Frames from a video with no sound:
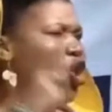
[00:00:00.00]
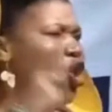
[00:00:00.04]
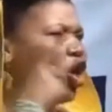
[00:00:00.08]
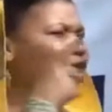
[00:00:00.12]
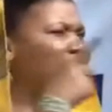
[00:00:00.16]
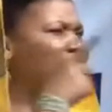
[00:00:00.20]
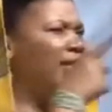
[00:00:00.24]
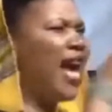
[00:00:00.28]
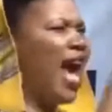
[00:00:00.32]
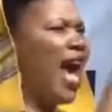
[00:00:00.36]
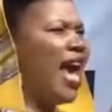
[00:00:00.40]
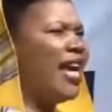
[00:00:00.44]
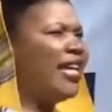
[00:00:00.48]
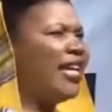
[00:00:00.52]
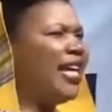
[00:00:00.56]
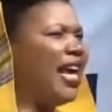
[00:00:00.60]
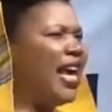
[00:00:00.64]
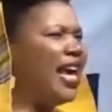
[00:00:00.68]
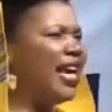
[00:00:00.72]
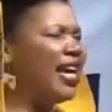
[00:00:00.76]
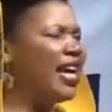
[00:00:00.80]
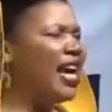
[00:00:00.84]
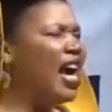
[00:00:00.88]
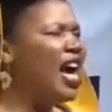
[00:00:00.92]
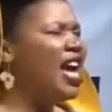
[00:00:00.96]
your
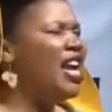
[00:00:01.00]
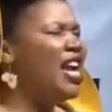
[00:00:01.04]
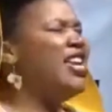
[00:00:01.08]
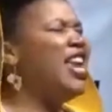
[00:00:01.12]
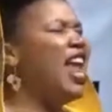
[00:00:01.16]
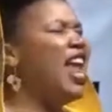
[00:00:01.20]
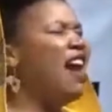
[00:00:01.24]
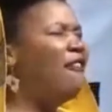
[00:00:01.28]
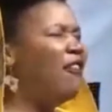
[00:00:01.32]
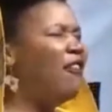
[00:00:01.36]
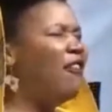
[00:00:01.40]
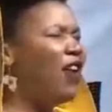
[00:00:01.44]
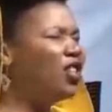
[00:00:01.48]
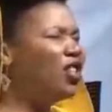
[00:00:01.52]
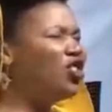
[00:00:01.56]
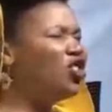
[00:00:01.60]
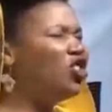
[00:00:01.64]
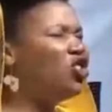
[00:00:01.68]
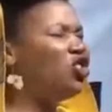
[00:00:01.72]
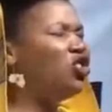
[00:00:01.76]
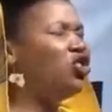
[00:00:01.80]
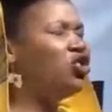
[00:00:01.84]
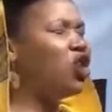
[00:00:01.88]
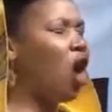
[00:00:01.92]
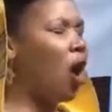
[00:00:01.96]
taking never
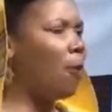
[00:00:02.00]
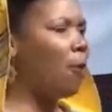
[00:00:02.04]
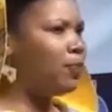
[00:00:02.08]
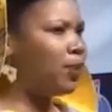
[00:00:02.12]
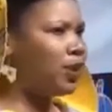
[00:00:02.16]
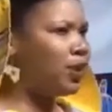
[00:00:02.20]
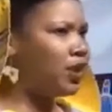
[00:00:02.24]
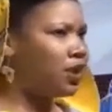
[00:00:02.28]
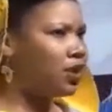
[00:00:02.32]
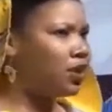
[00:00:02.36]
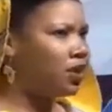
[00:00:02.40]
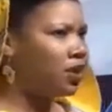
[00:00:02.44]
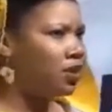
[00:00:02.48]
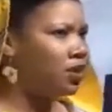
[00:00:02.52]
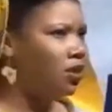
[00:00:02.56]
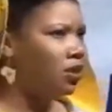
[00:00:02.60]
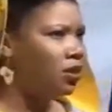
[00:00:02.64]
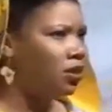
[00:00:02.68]
stops.